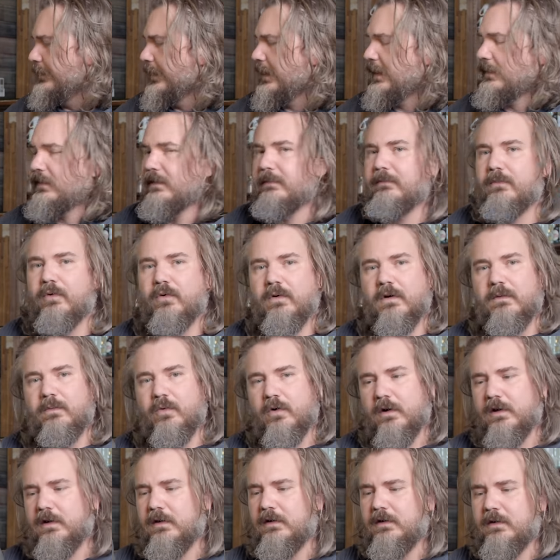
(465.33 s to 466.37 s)
But the more and
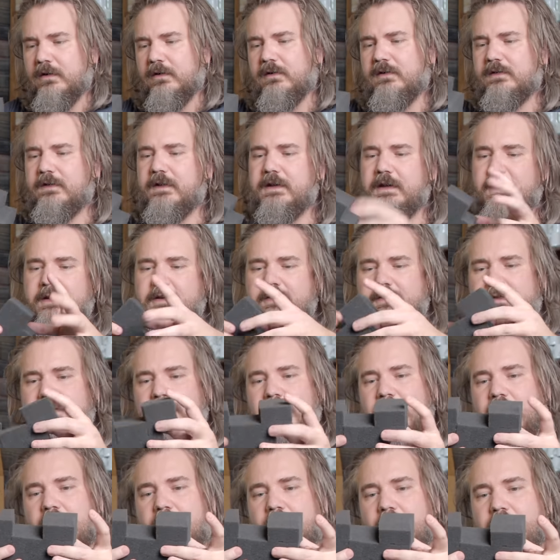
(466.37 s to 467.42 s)
more you use this,
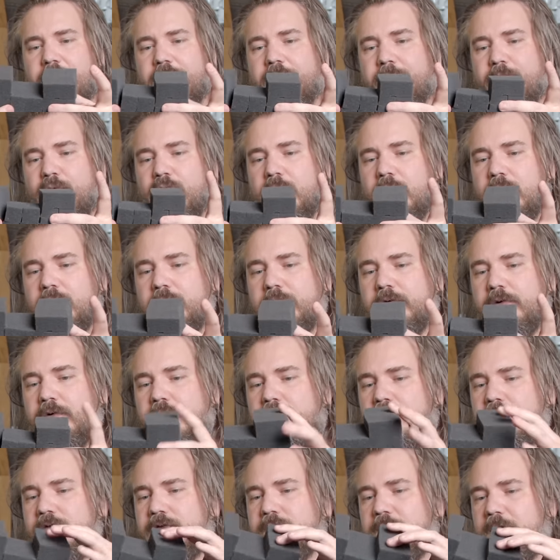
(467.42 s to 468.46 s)
the more
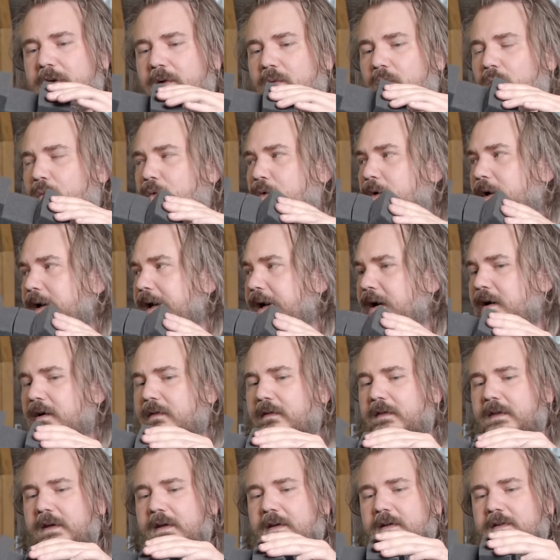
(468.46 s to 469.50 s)
loose and worn
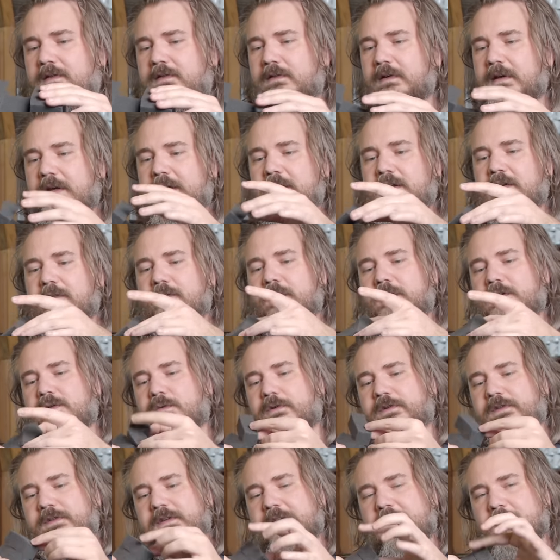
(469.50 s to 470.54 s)
out these
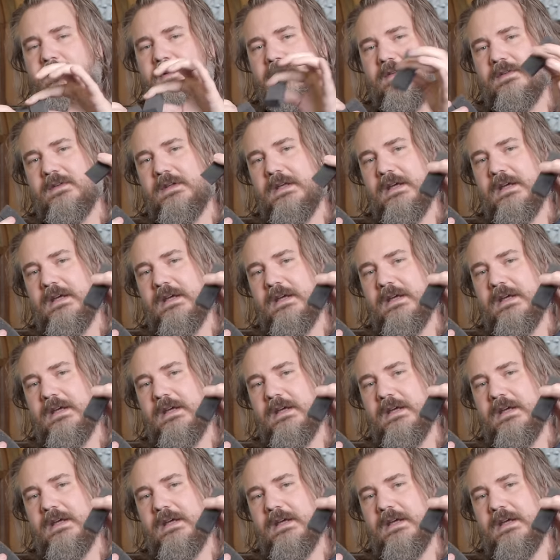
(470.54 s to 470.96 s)
individual segments